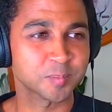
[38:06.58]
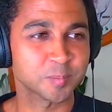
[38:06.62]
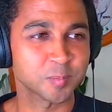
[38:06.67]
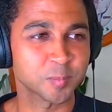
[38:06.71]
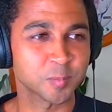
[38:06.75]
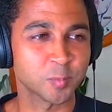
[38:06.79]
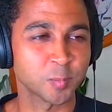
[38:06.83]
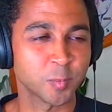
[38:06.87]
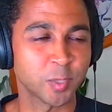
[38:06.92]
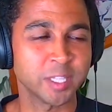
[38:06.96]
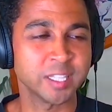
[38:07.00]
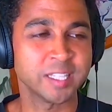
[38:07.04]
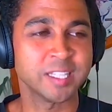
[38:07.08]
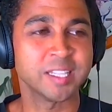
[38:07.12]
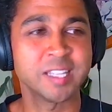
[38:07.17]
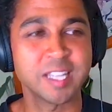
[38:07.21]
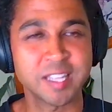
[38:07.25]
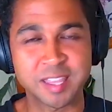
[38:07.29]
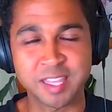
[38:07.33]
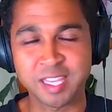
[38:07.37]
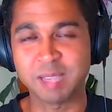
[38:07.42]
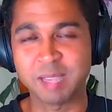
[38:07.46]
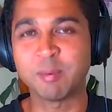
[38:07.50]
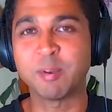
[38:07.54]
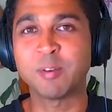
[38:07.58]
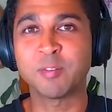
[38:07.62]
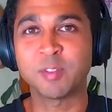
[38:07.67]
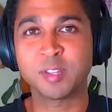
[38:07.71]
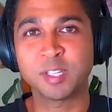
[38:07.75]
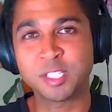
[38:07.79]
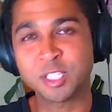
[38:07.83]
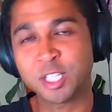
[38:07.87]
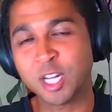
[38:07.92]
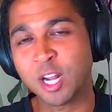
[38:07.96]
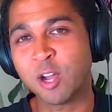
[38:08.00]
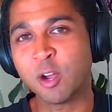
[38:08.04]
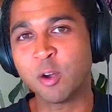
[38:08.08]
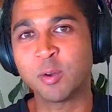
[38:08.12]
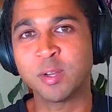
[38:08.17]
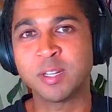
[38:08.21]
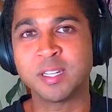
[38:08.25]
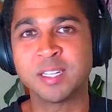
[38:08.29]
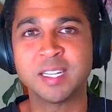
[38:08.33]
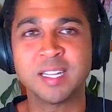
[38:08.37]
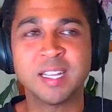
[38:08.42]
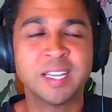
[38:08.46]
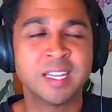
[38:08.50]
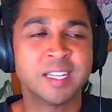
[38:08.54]
really the theme of the show
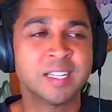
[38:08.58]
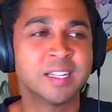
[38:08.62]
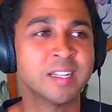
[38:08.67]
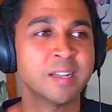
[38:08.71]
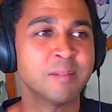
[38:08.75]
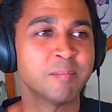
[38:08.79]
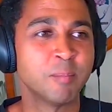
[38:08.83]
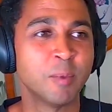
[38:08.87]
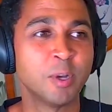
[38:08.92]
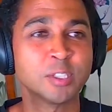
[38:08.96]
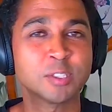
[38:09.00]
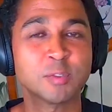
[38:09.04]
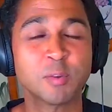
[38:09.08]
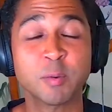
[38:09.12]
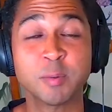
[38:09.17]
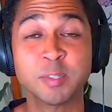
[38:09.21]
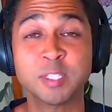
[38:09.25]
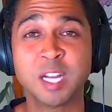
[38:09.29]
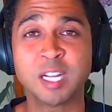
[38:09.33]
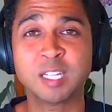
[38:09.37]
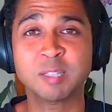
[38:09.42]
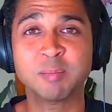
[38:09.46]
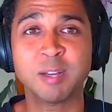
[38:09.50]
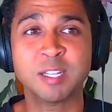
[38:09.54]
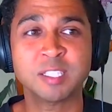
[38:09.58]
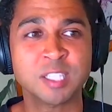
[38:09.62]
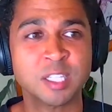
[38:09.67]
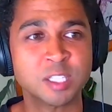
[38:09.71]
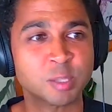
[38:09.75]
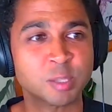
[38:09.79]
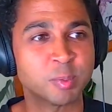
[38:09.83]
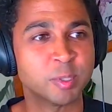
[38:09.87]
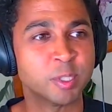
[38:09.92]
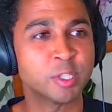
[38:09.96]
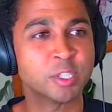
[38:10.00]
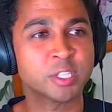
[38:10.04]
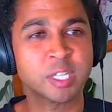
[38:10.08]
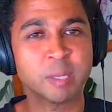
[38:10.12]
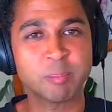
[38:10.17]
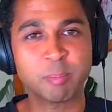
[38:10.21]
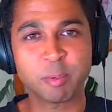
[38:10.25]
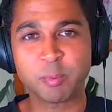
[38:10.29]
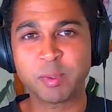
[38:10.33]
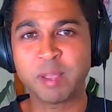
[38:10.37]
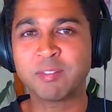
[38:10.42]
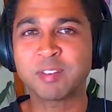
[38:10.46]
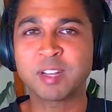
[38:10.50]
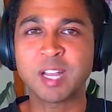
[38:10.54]
and most of what we talked about is entrepreneurship, but
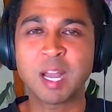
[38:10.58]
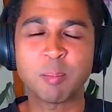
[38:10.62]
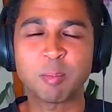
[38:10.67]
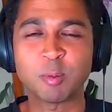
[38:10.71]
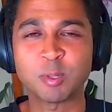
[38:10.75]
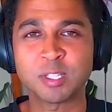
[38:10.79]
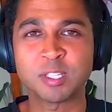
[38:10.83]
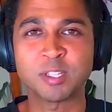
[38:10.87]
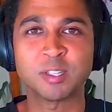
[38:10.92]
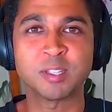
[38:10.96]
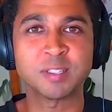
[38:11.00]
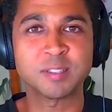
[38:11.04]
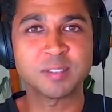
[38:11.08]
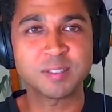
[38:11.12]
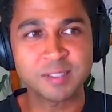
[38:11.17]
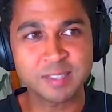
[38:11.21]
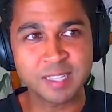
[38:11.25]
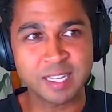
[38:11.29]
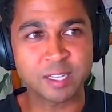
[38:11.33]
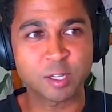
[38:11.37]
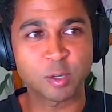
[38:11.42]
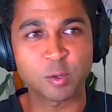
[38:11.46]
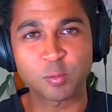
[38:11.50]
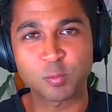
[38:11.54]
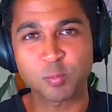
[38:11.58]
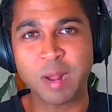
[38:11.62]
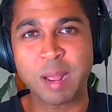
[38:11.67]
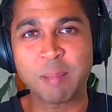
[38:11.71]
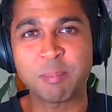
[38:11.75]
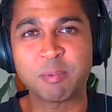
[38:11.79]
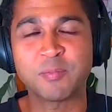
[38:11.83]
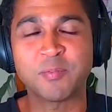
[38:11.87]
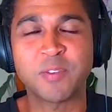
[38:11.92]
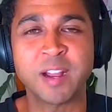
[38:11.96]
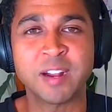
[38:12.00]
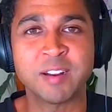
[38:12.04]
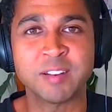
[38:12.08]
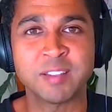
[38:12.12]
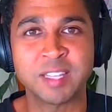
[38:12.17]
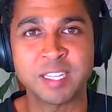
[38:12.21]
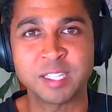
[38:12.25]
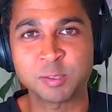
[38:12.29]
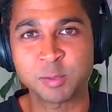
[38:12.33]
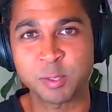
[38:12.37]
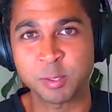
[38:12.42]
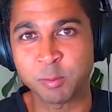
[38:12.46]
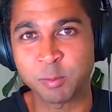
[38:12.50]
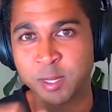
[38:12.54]
we have a couple little rapid fire things
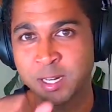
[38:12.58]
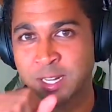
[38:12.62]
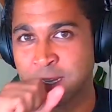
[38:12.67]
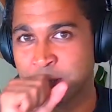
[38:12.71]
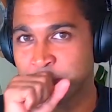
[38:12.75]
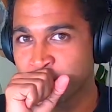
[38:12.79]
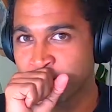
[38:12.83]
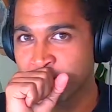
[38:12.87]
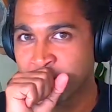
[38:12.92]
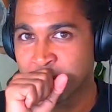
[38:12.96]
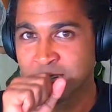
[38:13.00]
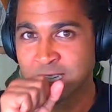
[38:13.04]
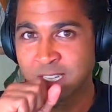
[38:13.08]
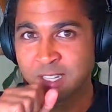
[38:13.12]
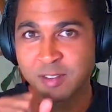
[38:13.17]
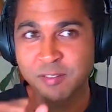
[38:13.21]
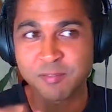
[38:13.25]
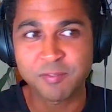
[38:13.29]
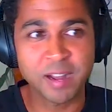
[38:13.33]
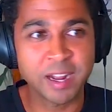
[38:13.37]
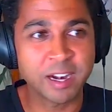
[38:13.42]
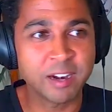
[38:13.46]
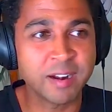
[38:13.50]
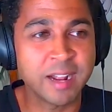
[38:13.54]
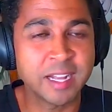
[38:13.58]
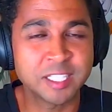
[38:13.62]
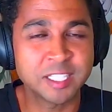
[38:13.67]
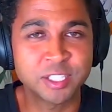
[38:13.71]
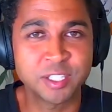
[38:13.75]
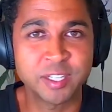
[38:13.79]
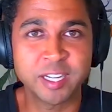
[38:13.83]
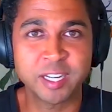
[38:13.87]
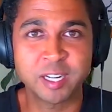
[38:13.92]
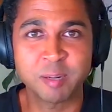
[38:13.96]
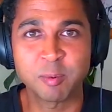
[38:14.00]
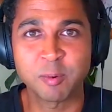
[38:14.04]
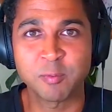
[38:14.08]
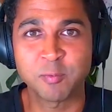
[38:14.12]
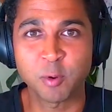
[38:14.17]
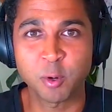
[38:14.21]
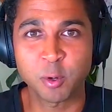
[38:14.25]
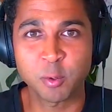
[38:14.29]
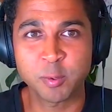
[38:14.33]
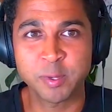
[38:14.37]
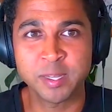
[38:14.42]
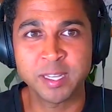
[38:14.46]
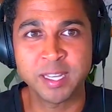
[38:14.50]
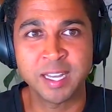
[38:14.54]
we want to fire at you here before
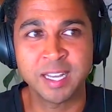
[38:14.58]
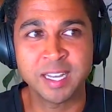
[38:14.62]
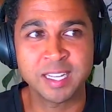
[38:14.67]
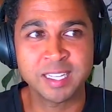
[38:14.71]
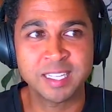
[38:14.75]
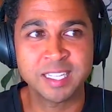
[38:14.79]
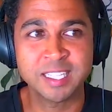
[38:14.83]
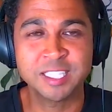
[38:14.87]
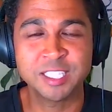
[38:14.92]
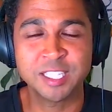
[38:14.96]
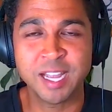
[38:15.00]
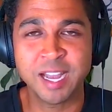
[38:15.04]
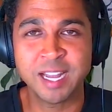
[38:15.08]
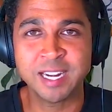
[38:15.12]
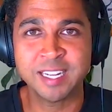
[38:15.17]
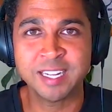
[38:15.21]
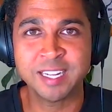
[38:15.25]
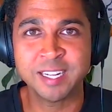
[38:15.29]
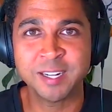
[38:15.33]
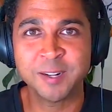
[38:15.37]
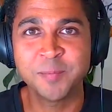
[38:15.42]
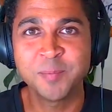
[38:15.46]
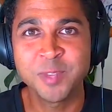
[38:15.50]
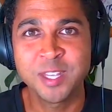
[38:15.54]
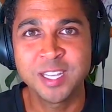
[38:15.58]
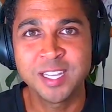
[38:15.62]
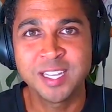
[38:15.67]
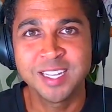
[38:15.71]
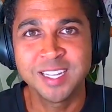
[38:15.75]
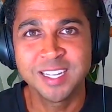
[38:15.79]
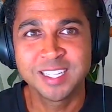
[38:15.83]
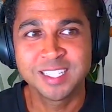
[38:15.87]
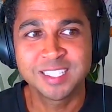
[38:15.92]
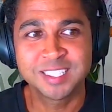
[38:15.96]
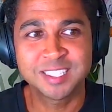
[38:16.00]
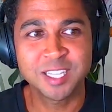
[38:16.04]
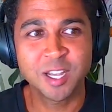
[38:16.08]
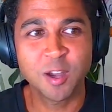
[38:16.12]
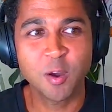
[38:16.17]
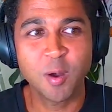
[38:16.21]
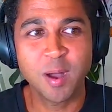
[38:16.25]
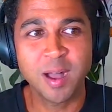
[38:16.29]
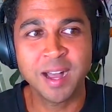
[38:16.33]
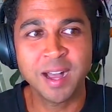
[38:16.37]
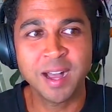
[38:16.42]
we get you out of here. So